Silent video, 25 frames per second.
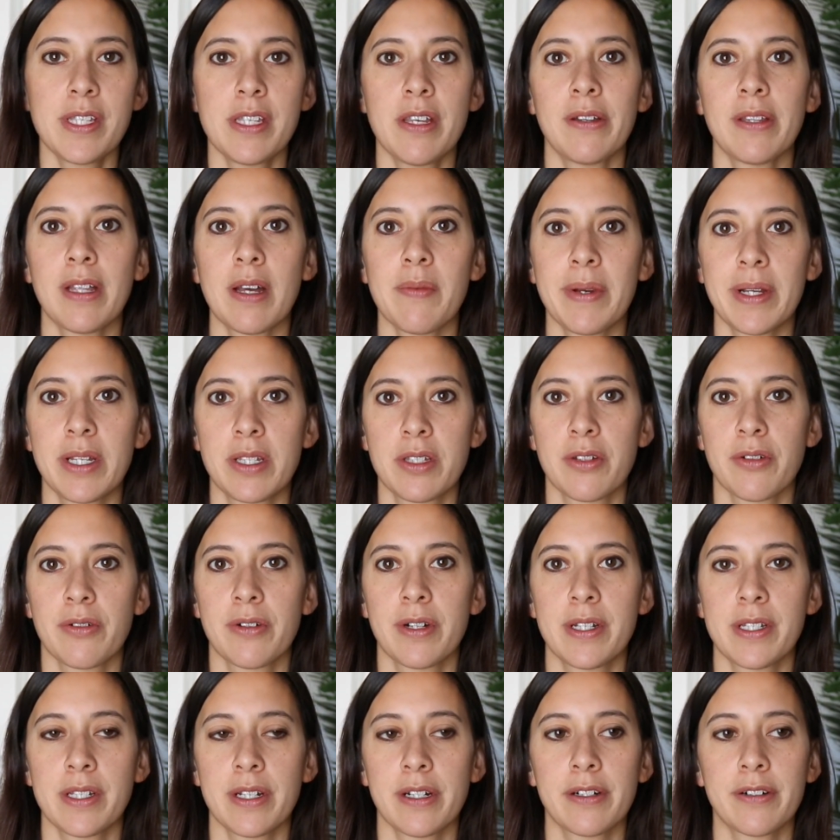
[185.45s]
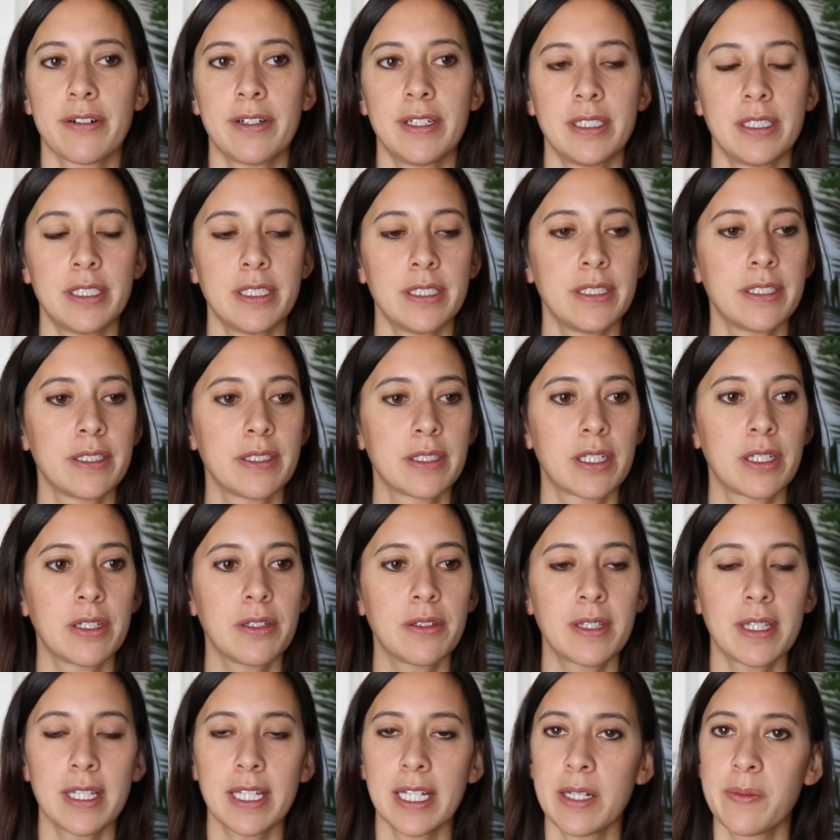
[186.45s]
known that my stories are going to
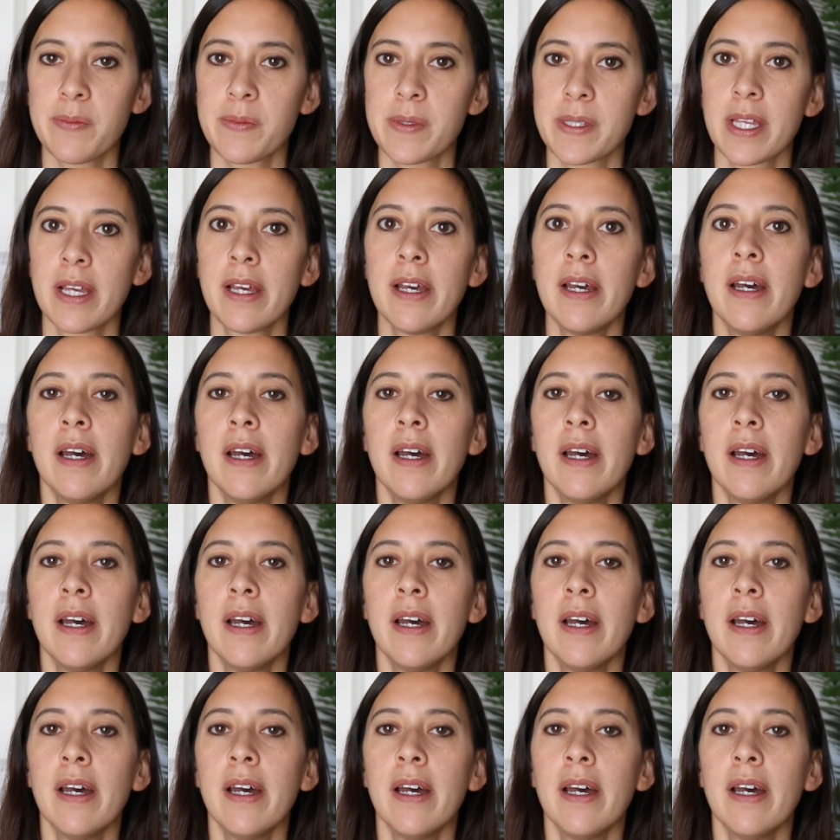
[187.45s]
include themes